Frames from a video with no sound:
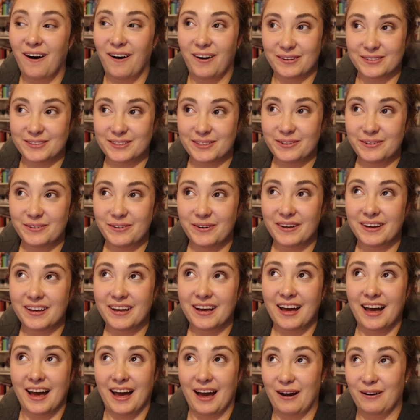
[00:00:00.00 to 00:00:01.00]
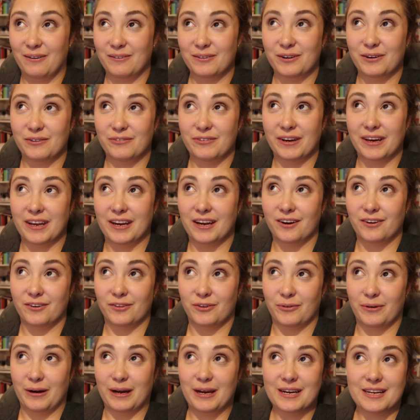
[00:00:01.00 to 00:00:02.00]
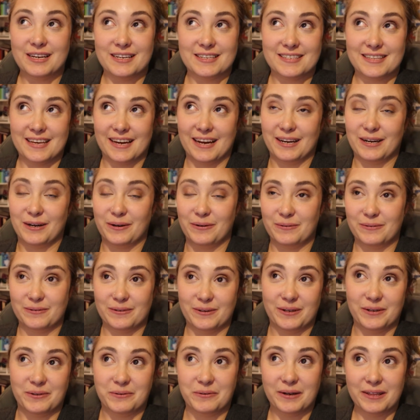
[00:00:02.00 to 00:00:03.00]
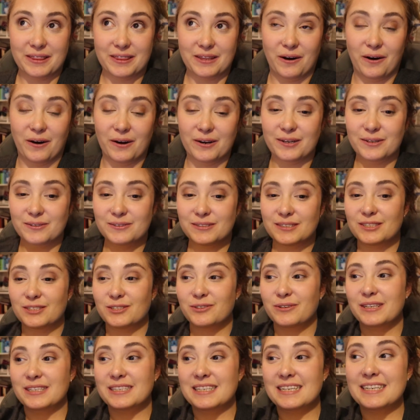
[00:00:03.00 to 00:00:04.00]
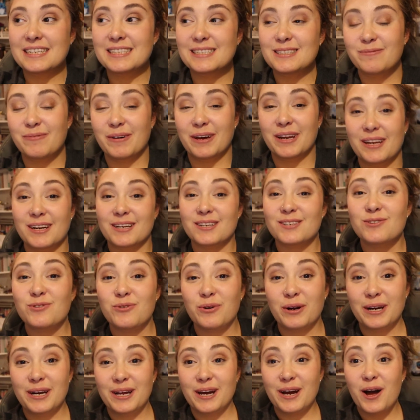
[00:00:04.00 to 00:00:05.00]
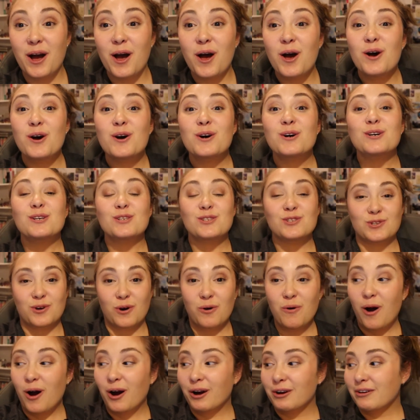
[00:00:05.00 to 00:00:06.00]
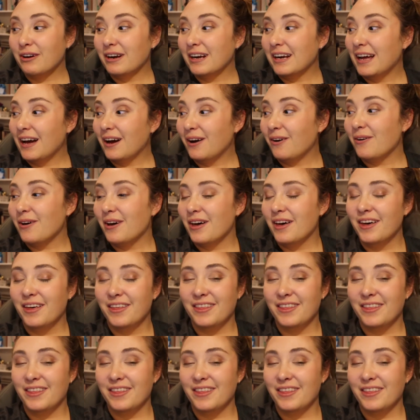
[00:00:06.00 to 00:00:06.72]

Also, I don't know if you can hear the rain, because like I don't know what the audio situation is, but it is raining so hard right now.